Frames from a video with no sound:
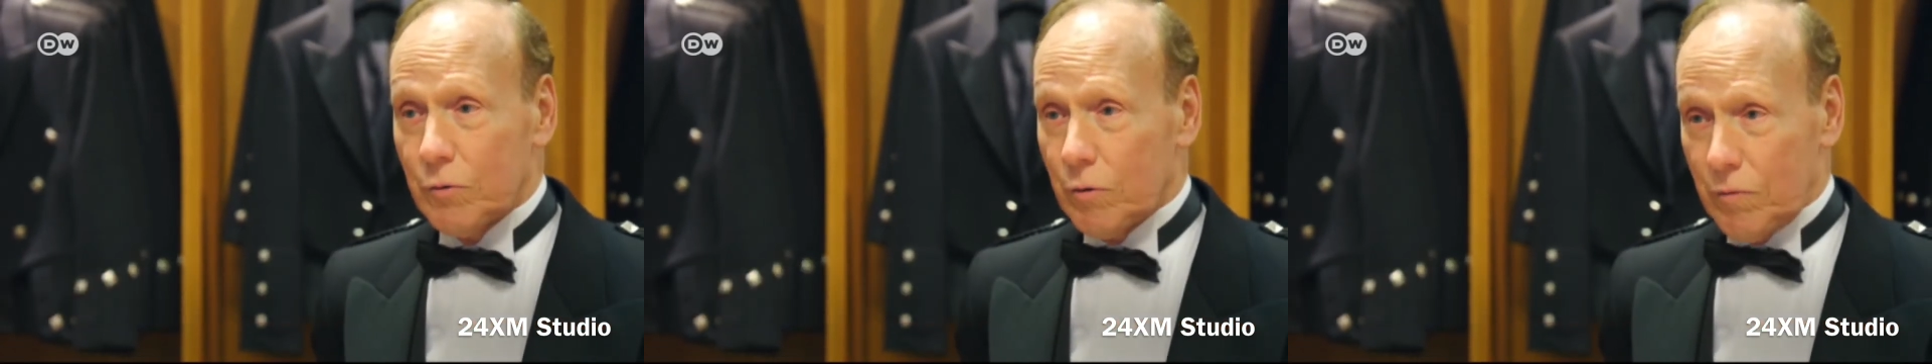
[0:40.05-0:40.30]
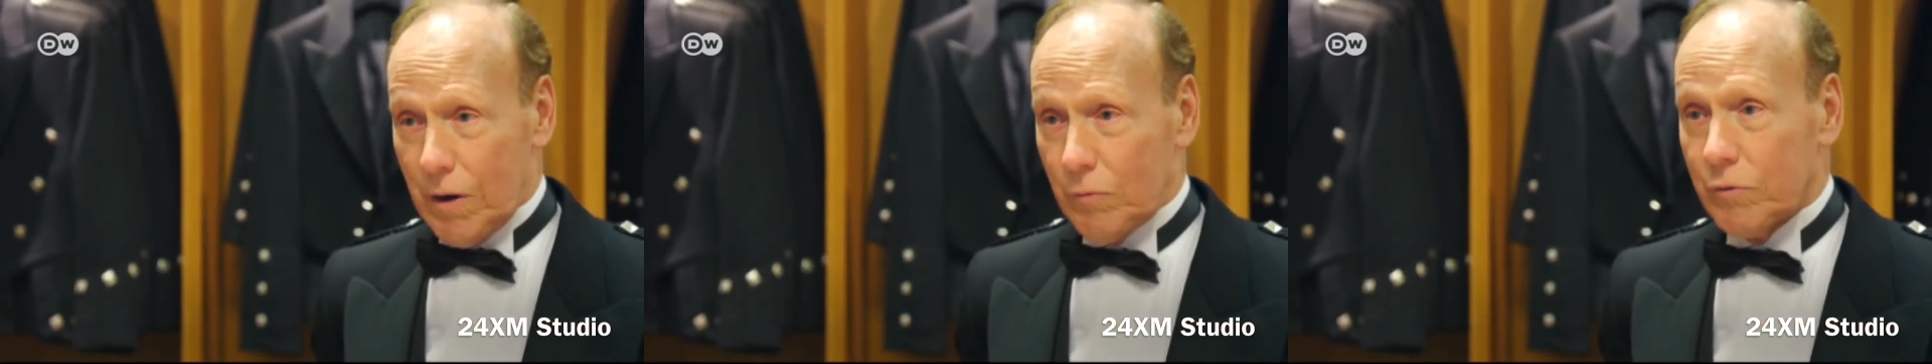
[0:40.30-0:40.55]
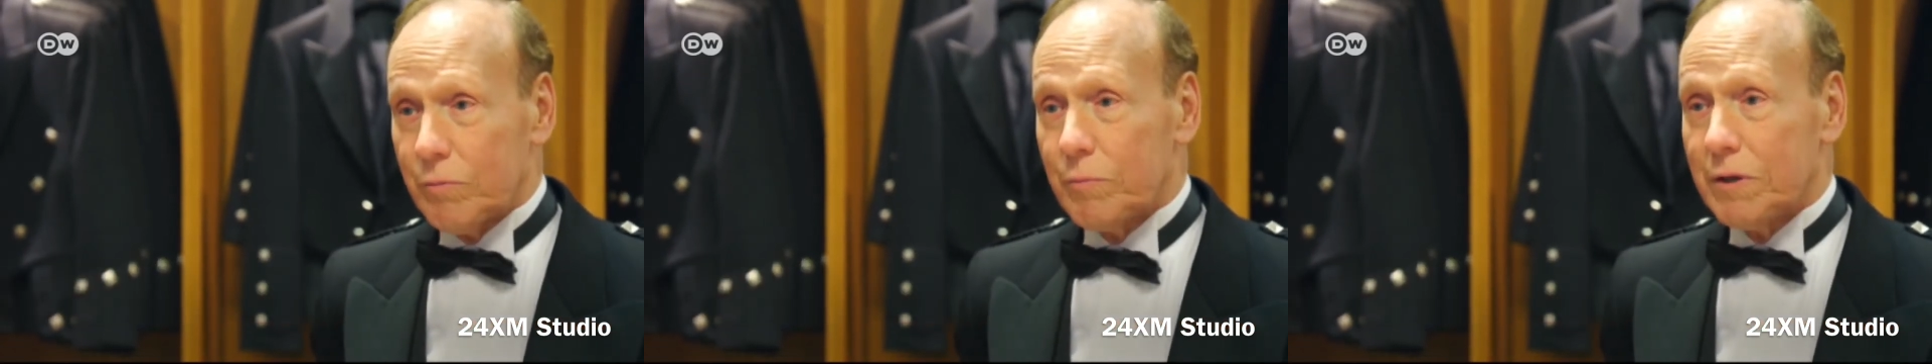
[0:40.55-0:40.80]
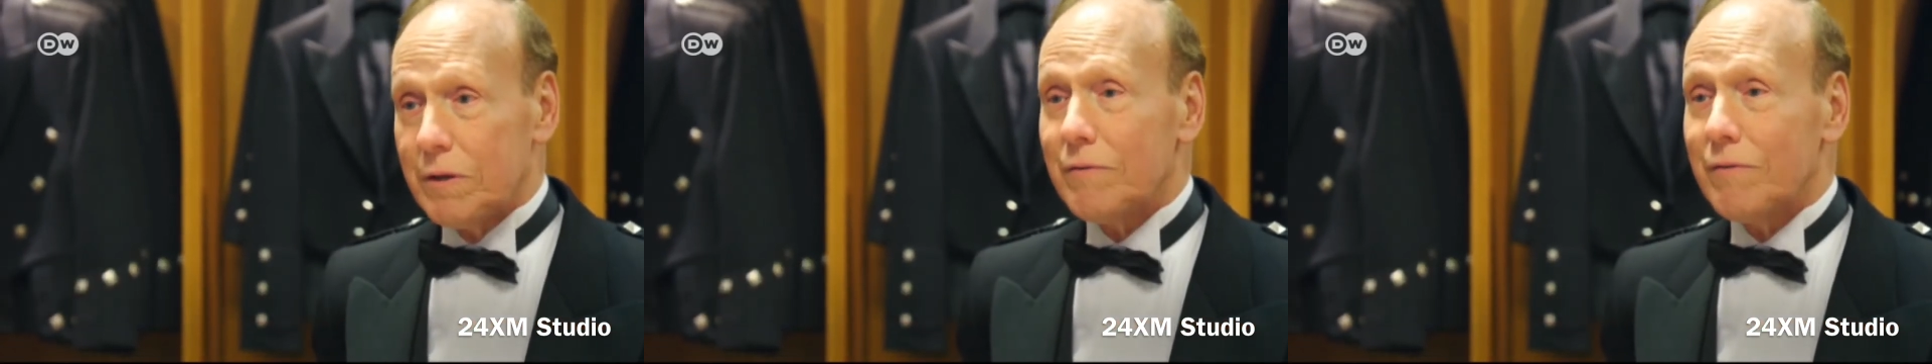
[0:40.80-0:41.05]
around with
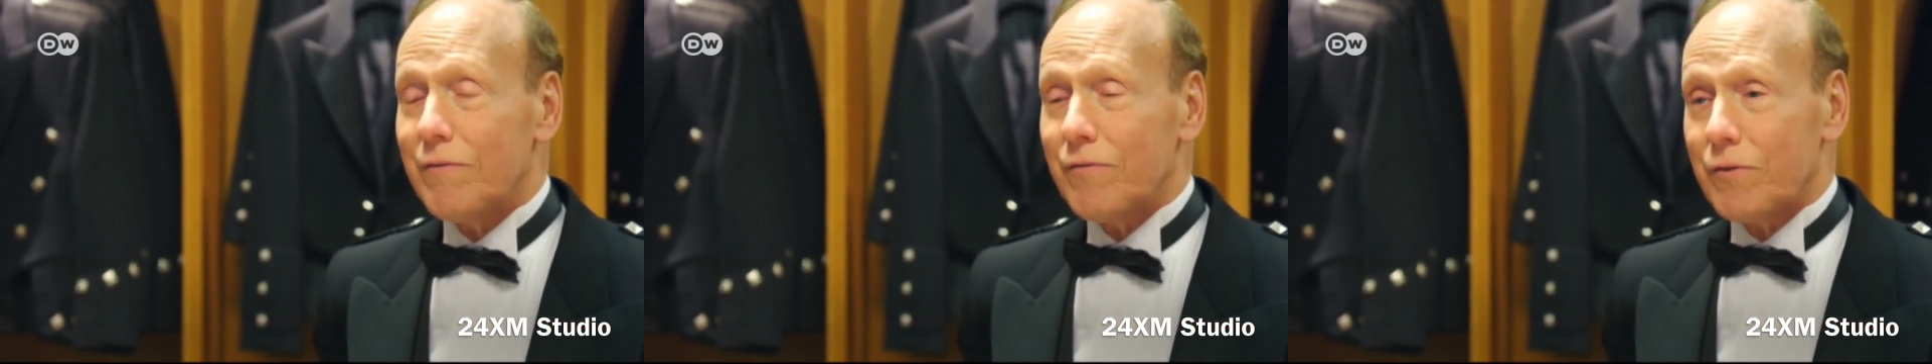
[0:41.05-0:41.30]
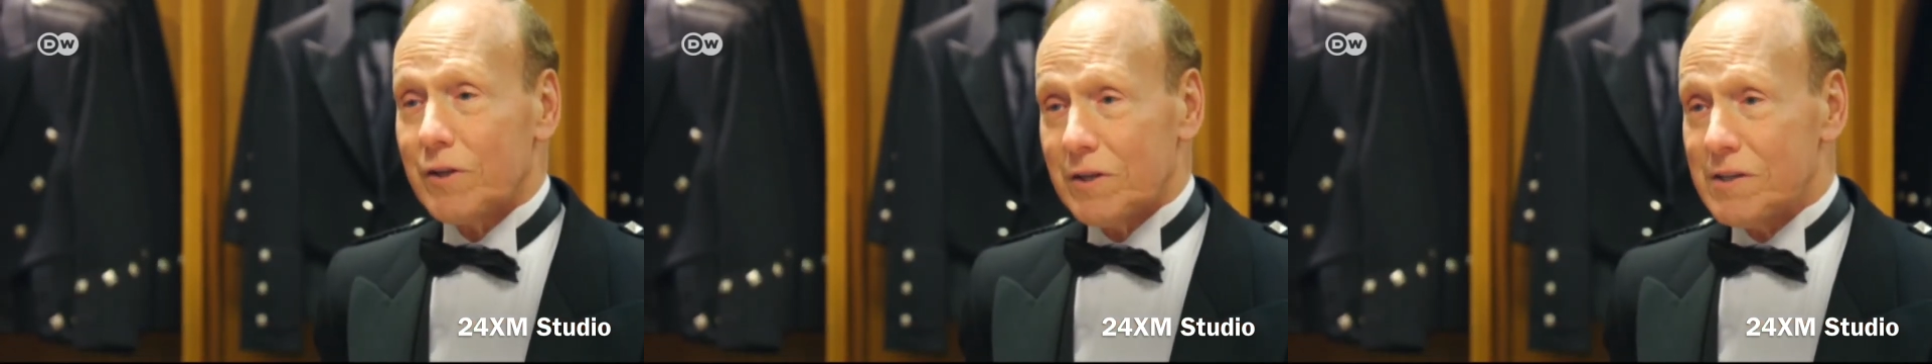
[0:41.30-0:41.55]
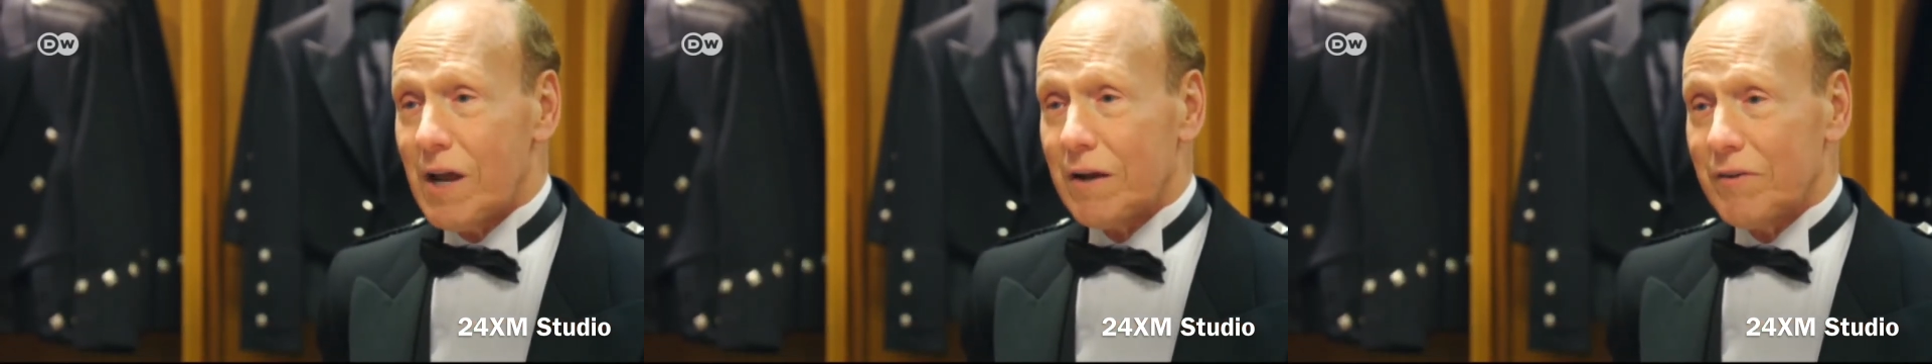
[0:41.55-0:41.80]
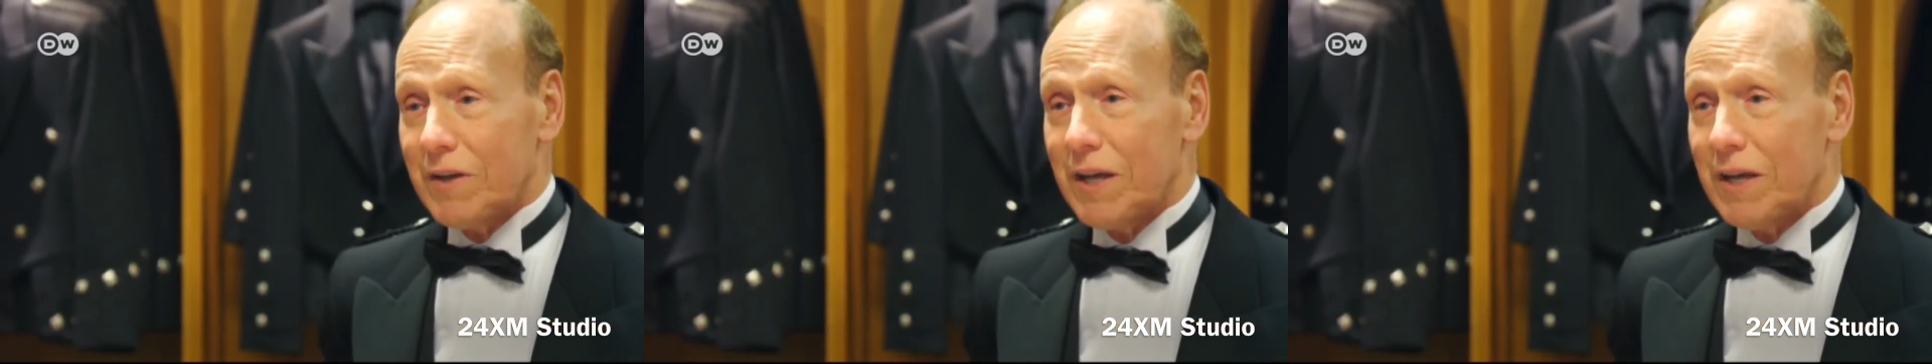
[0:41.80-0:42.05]
me for the entire
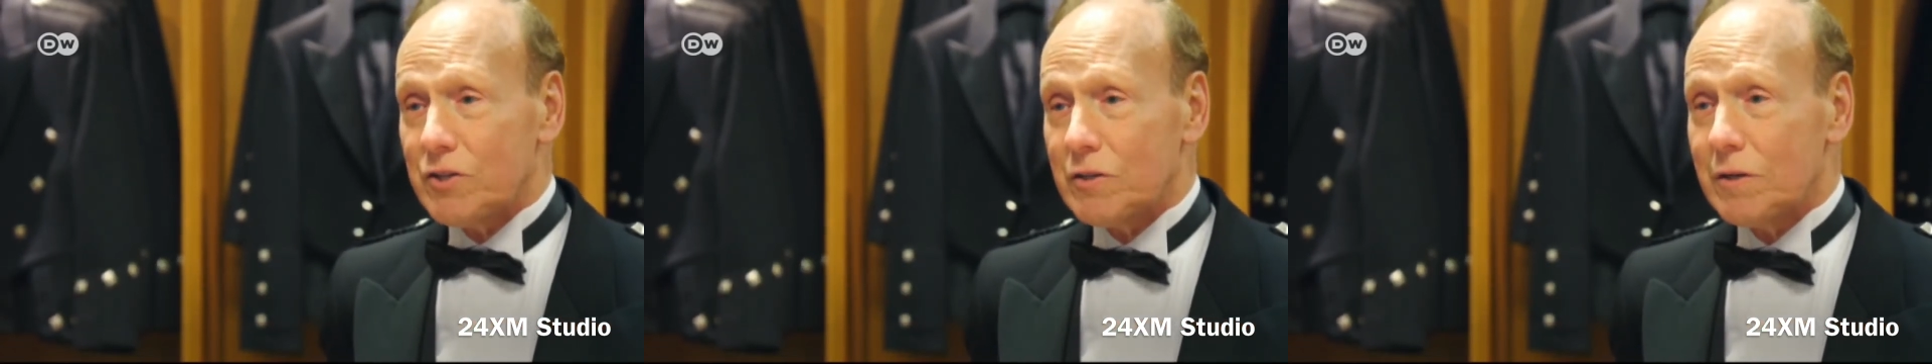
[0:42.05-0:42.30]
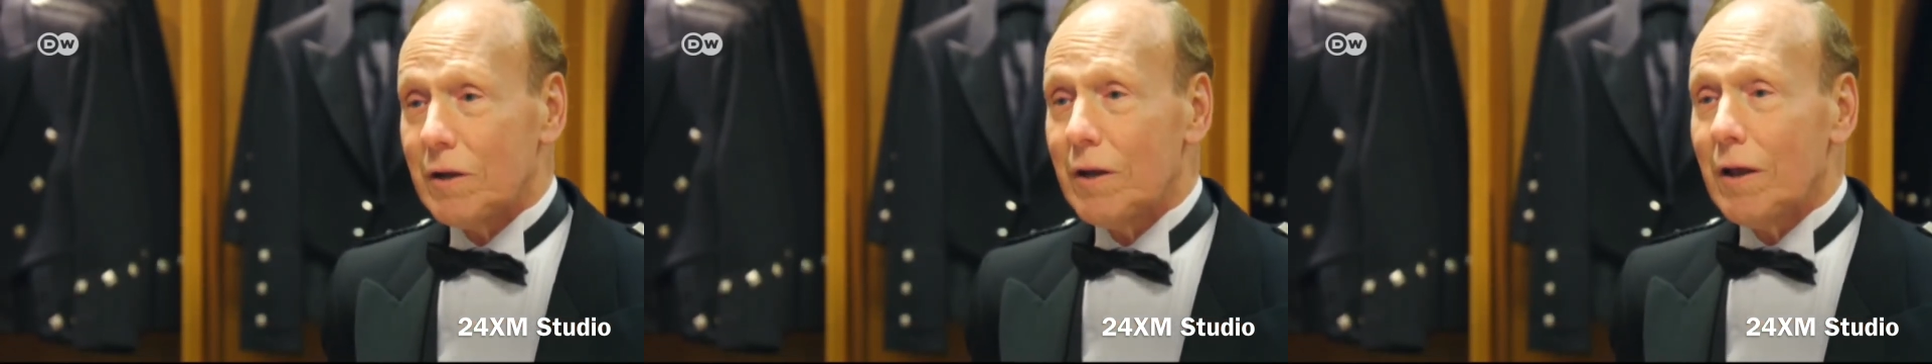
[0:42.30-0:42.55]
vacation,